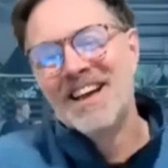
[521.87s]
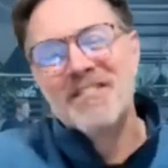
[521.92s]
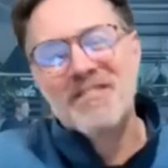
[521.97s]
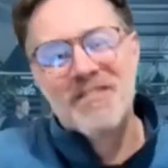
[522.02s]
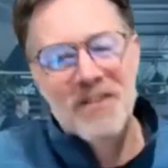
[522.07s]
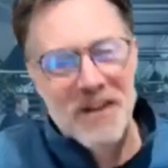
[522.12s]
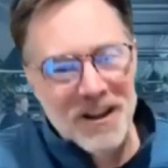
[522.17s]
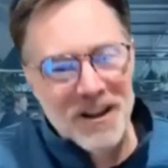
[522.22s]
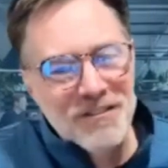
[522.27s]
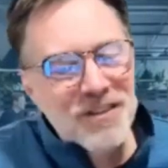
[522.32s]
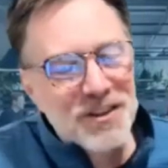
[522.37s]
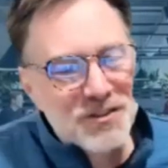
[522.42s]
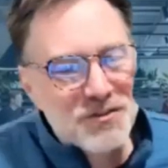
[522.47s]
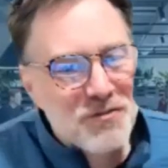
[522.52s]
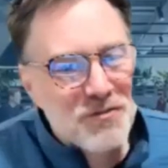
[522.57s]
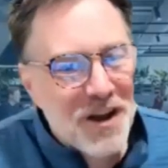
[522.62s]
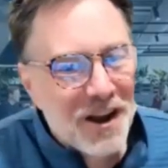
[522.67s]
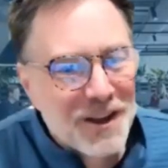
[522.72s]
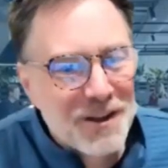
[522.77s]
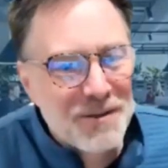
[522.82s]
for all of us
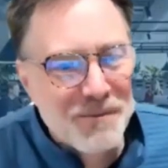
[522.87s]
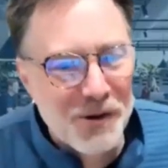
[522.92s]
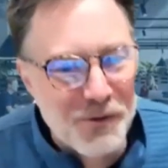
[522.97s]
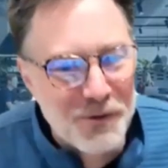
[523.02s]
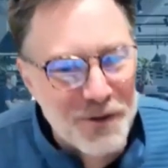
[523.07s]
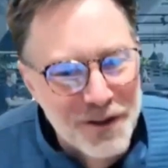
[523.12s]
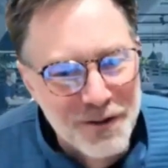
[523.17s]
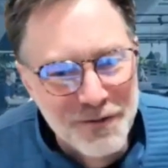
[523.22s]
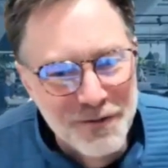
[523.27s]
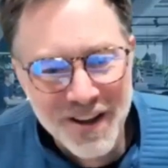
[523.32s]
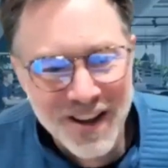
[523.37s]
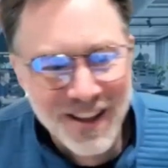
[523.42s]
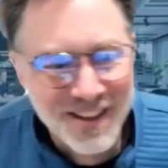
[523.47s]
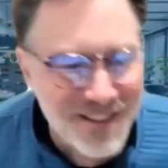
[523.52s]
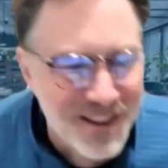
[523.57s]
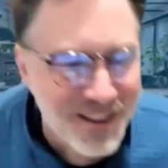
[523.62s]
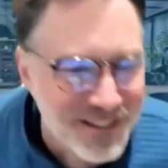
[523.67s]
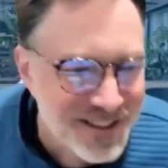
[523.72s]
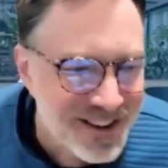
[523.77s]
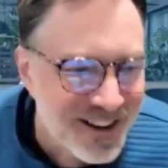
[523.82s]
Rocky Bullwinkle fans out